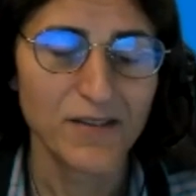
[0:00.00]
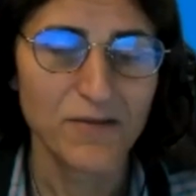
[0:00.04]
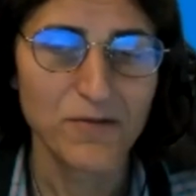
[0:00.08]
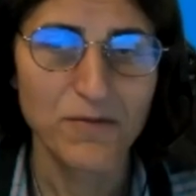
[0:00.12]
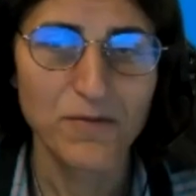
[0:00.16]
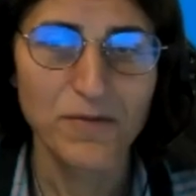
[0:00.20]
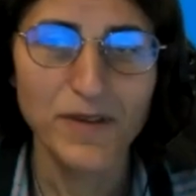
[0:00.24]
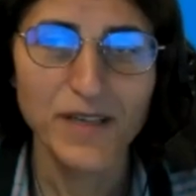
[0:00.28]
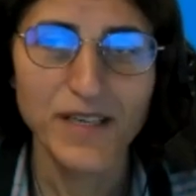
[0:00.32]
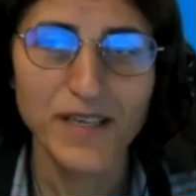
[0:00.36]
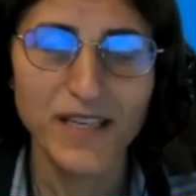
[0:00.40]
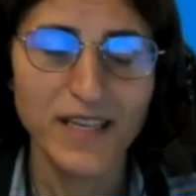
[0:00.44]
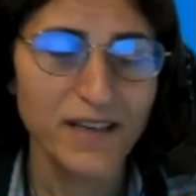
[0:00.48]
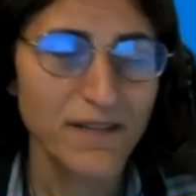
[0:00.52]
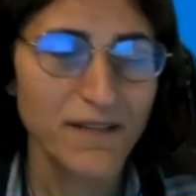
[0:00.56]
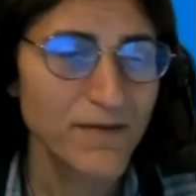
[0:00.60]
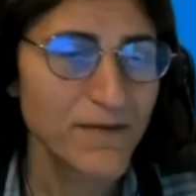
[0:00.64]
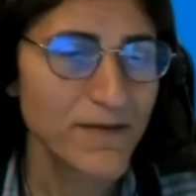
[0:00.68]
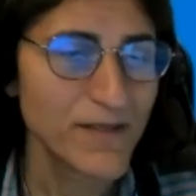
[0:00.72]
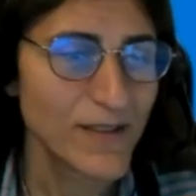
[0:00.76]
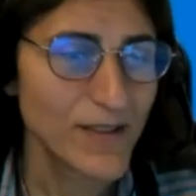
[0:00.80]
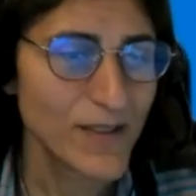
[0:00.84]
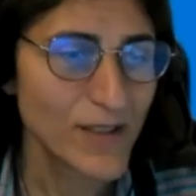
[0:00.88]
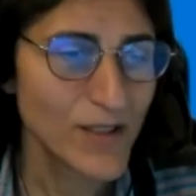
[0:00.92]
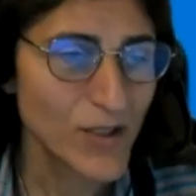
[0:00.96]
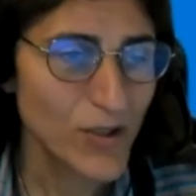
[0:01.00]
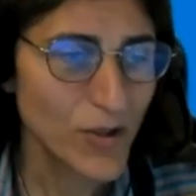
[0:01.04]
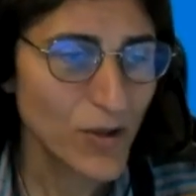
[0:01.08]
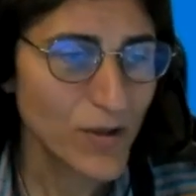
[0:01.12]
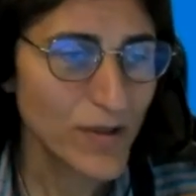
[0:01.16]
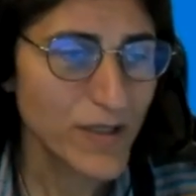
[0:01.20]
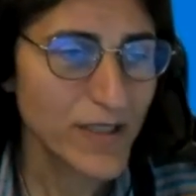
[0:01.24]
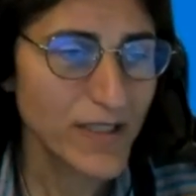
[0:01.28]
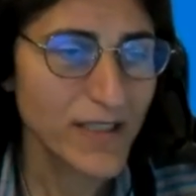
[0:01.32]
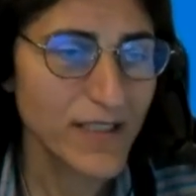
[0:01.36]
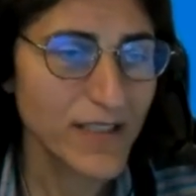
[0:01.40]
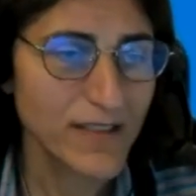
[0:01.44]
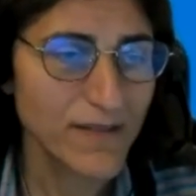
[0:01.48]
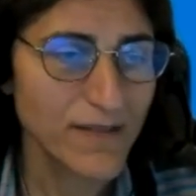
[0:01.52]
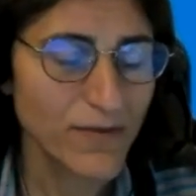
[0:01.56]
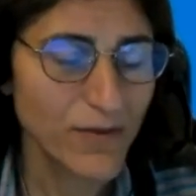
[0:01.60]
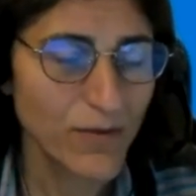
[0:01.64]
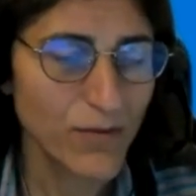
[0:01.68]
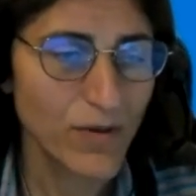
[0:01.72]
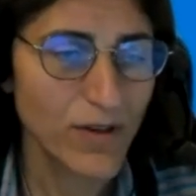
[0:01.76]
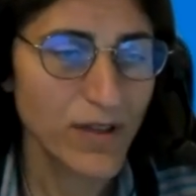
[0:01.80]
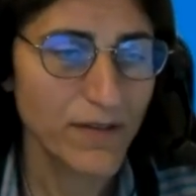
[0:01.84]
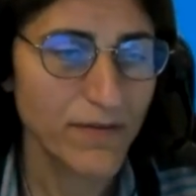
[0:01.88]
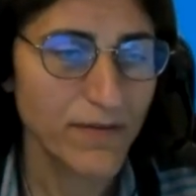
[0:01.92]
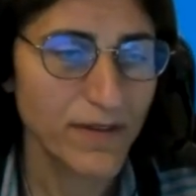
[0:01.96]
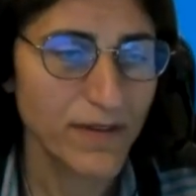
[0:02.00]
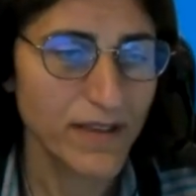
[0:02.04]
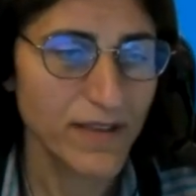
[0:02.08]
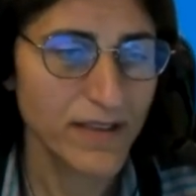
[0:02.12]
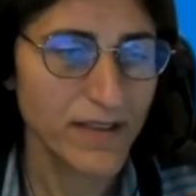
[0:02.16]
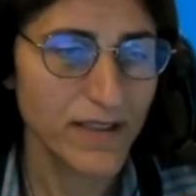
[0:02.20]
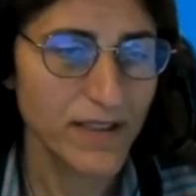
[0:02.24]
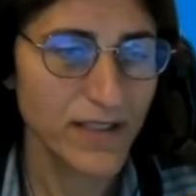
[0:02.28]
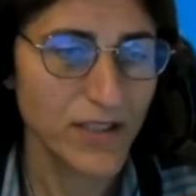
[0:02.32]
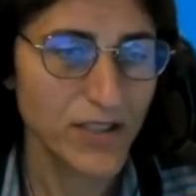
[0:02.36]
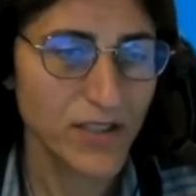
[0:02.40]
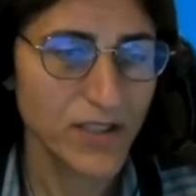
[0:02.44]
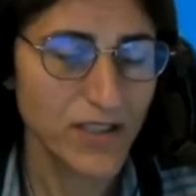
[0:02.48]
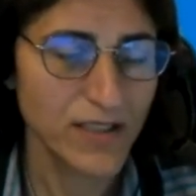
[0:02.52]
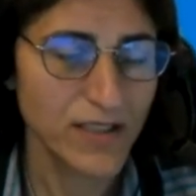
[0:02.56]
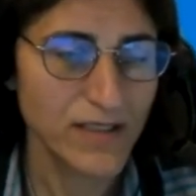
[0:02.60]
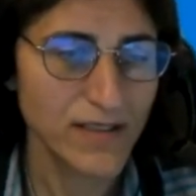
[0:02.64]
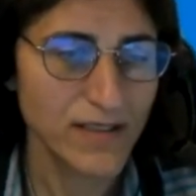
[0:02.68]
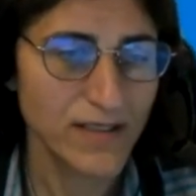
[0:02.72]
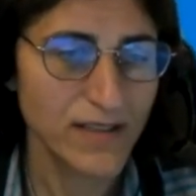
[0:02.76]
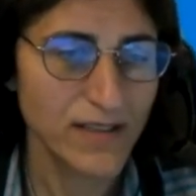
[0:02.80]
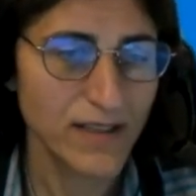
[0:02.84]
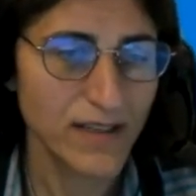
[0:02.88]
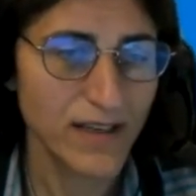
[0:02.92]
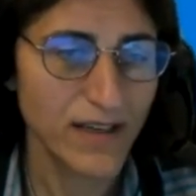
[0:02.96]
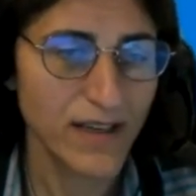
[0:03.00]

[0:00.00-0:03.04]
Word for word: we have shortage of qualified teachers